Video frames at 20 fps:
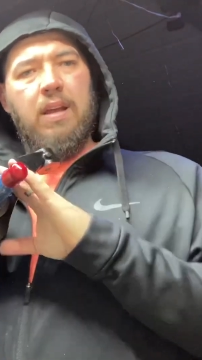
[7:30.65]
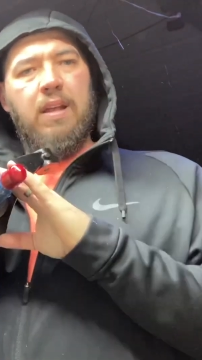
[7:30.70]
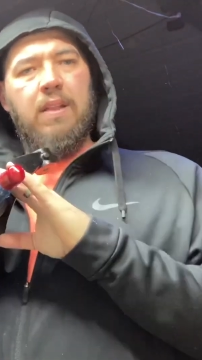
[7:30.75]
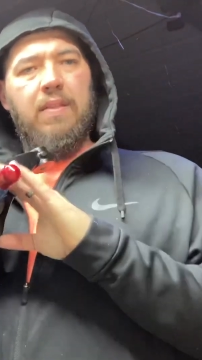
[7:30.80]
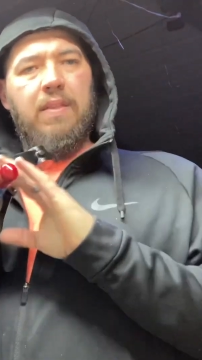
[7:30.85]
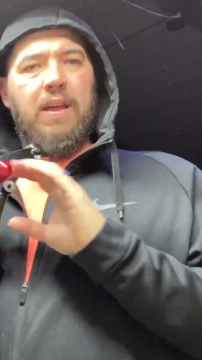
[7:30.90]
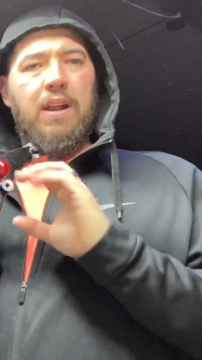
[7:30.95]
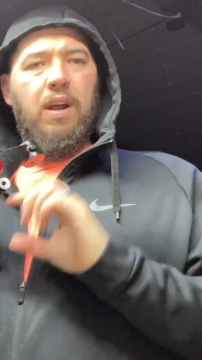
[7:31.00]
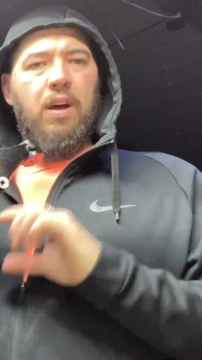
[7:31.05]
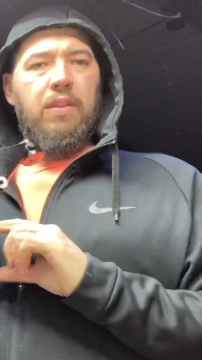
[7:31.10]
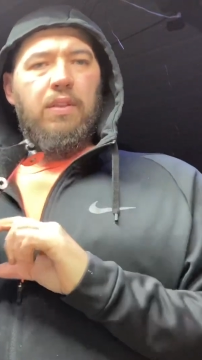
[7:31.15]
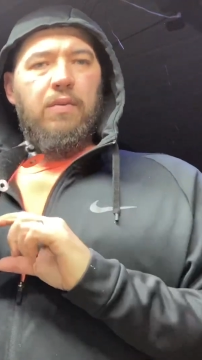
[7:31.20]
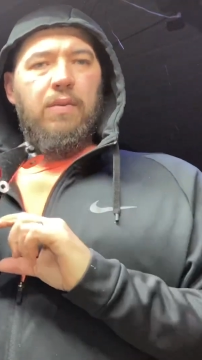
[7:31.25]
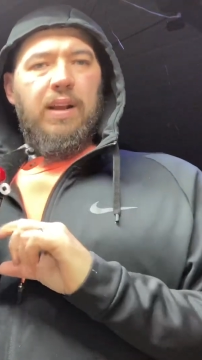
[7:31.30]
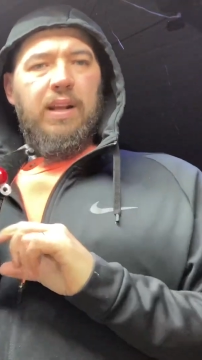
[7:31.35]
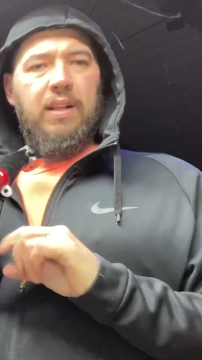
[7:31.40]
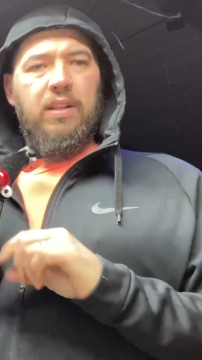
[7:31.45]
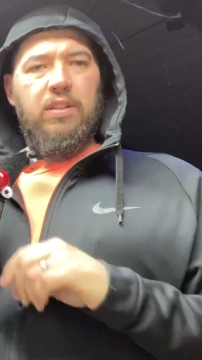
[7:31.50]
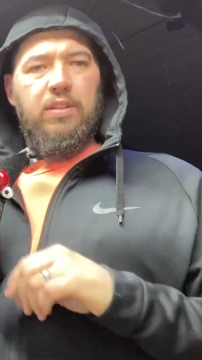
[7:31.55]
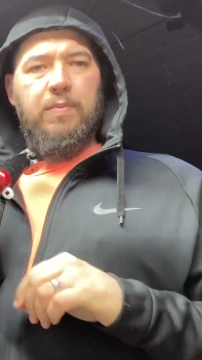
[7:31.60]
than on the
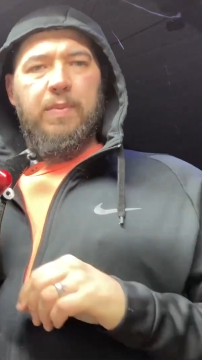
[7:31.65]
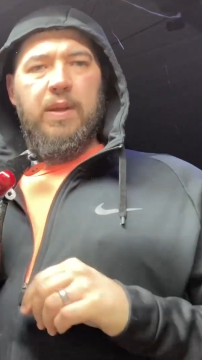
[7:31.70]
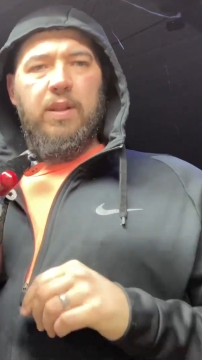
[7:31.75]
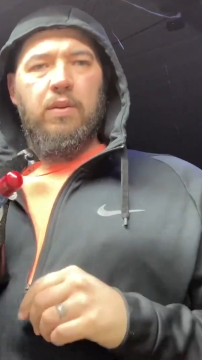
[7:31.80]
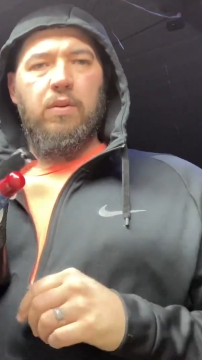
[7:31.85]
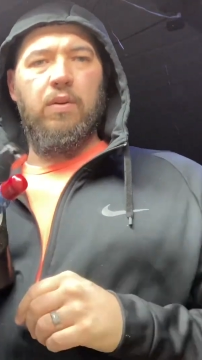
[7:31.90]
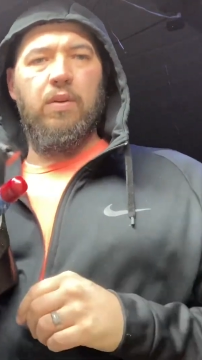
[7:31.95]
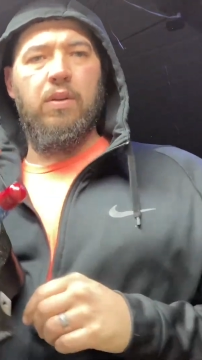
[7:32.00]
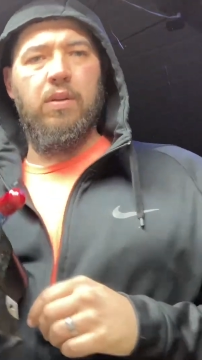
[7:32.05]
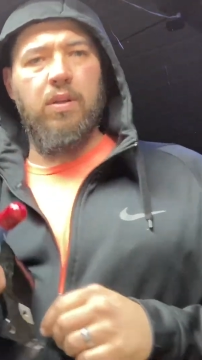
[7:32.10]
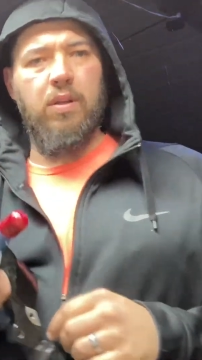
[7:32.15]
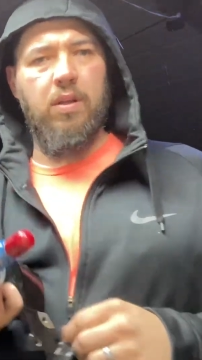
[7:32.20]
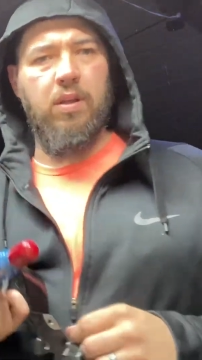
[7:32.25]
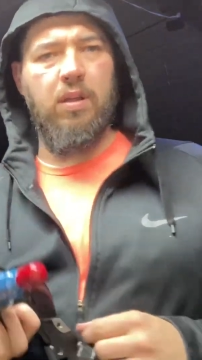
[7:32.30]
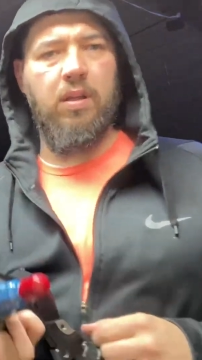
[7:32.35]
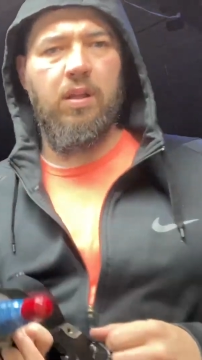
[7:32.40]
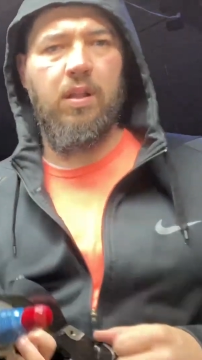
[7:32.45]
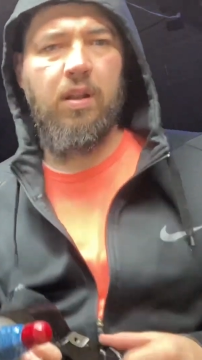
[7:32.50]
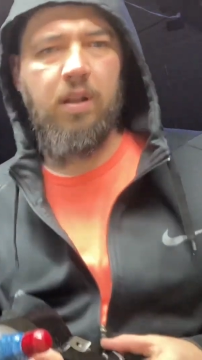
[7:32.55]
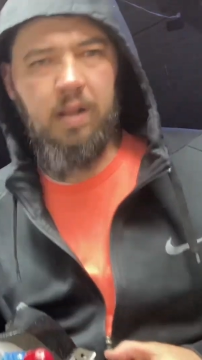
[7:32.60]
regular spindle.
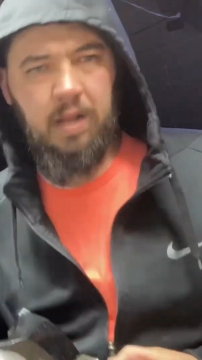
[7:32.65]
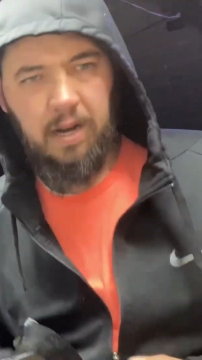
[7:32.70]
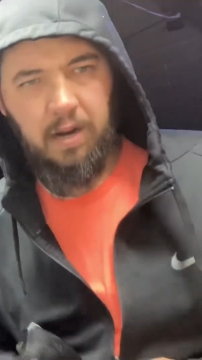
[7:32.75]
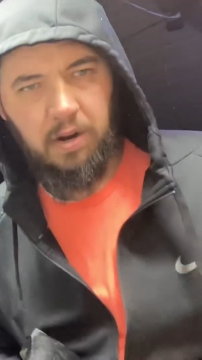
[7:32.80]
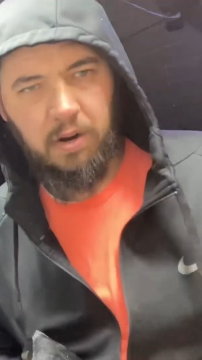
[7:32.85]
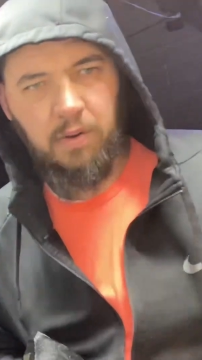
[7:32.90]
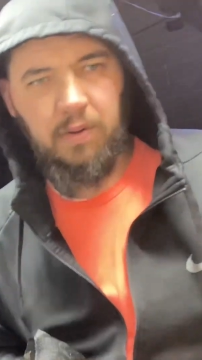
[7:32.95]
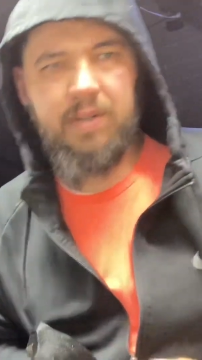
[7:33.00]
I don't know which